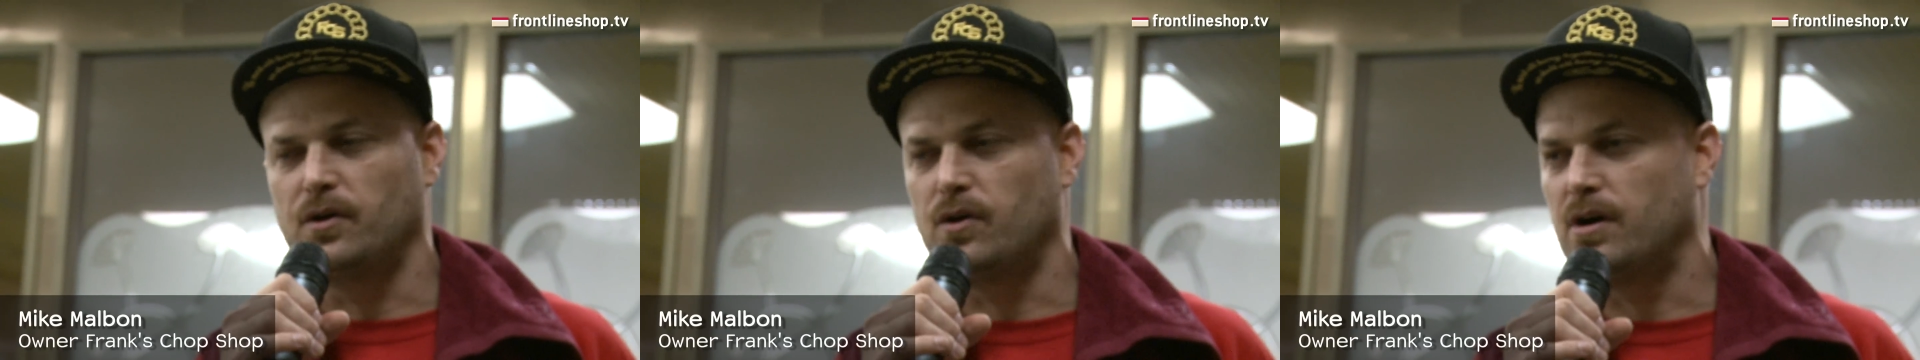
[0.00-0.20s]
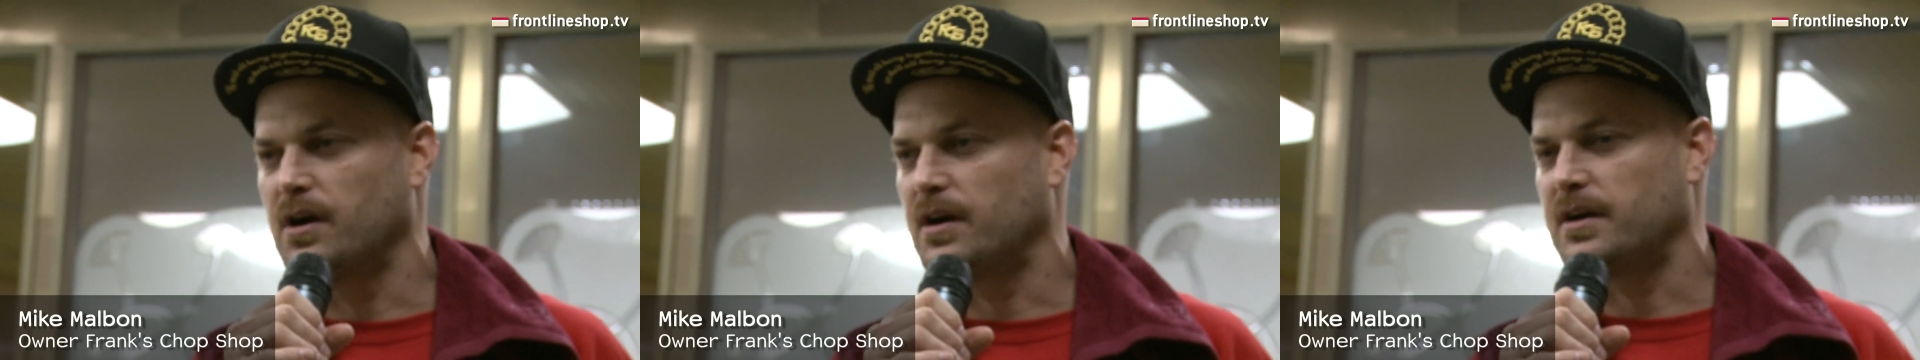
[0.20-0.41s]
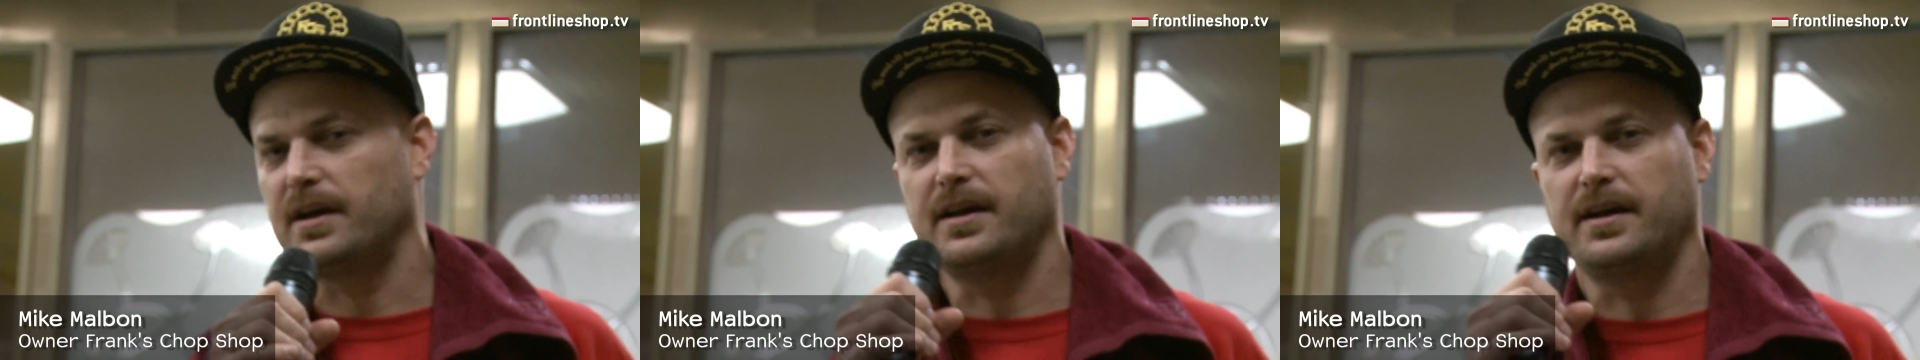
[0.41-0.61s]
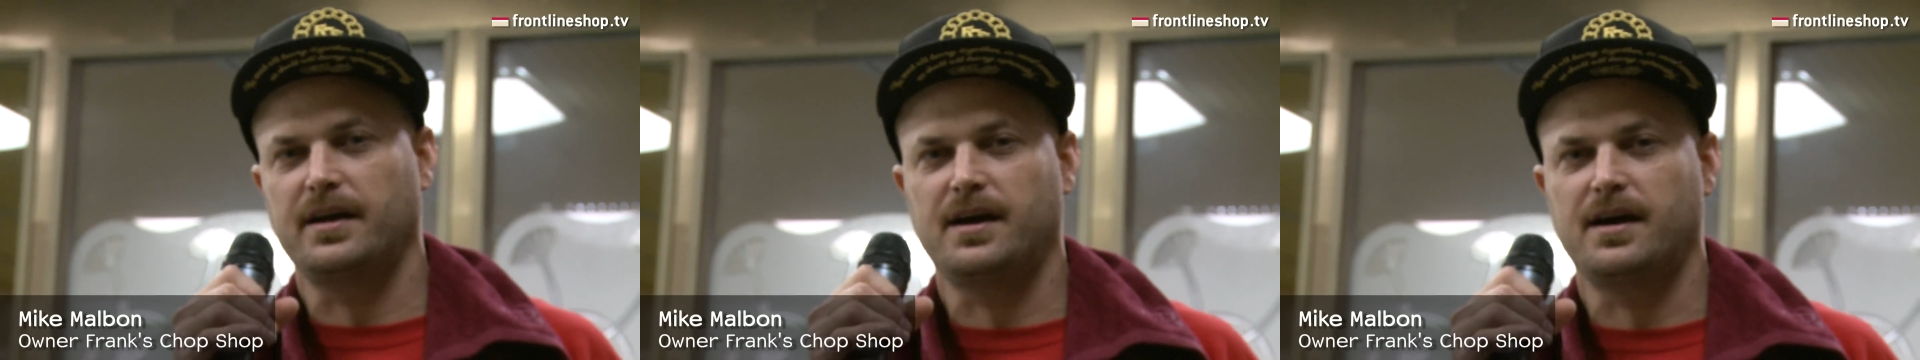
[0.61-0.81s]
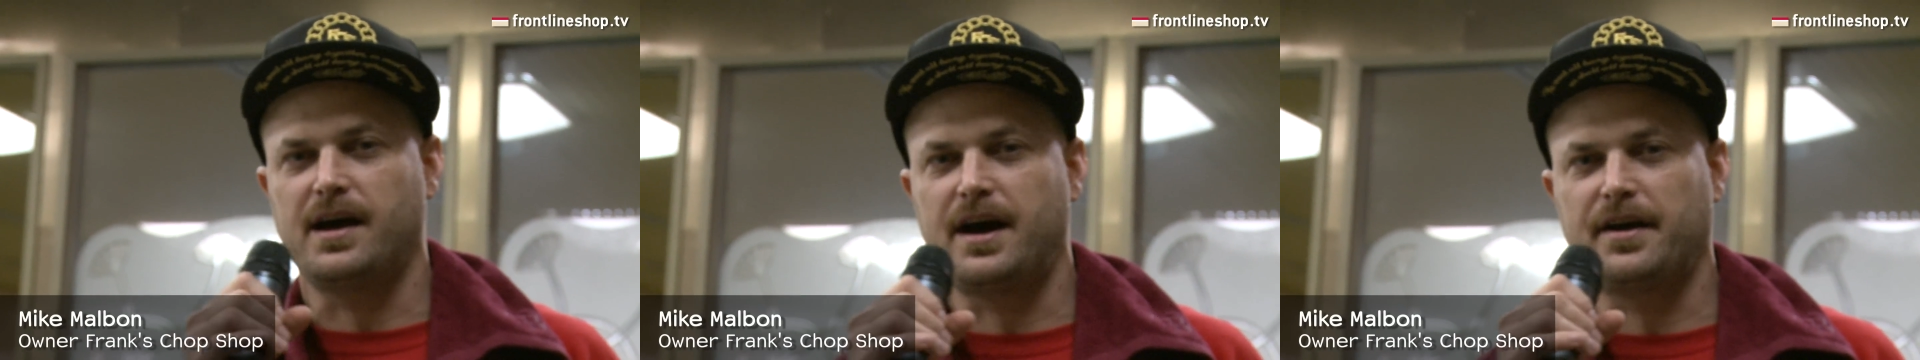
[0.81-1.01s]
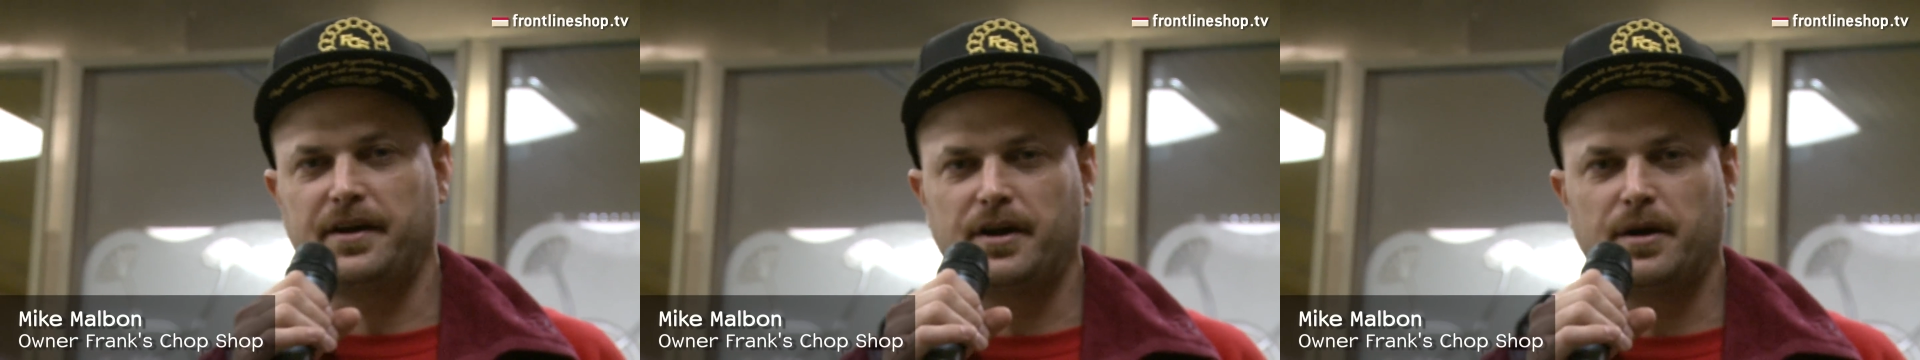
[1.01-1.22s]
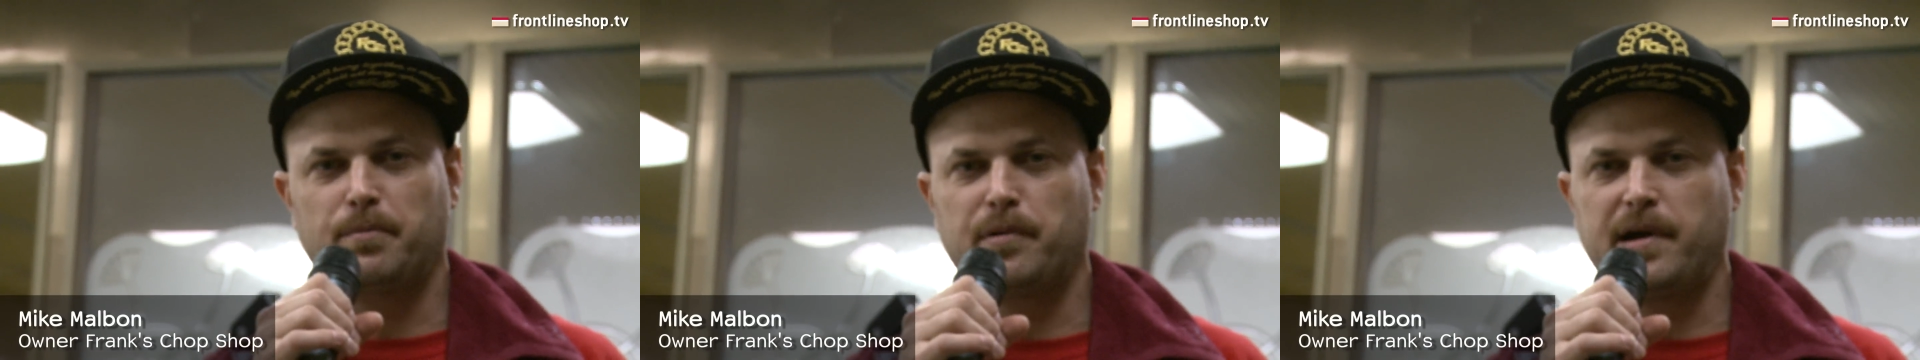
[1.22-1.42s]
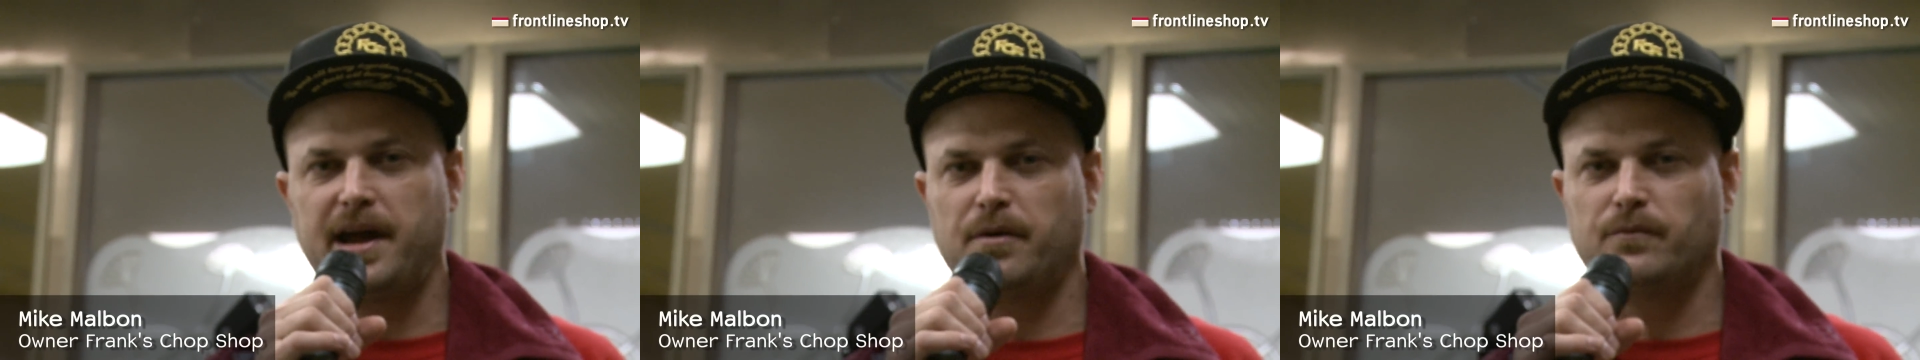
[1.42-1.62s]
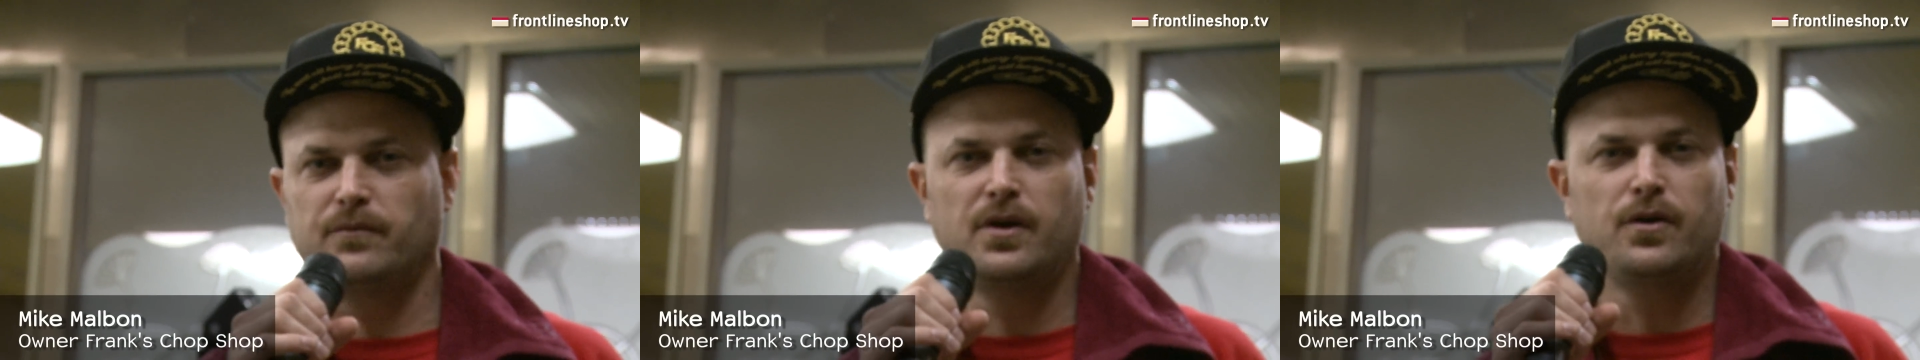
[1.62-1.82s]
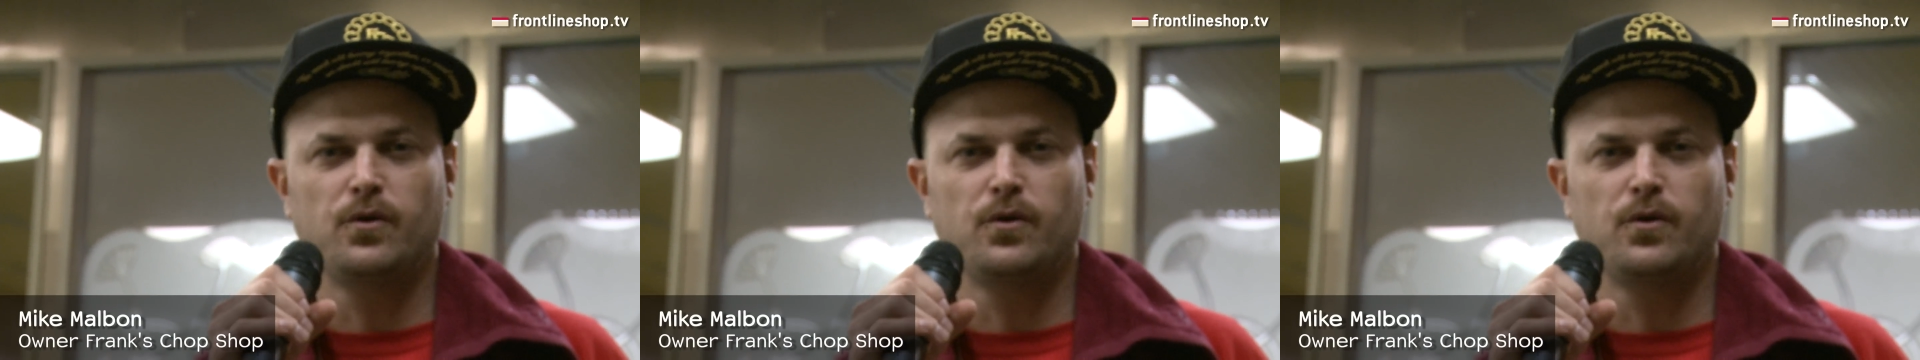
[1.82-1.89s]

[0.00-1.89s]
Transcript: York and uh, out here at Bright.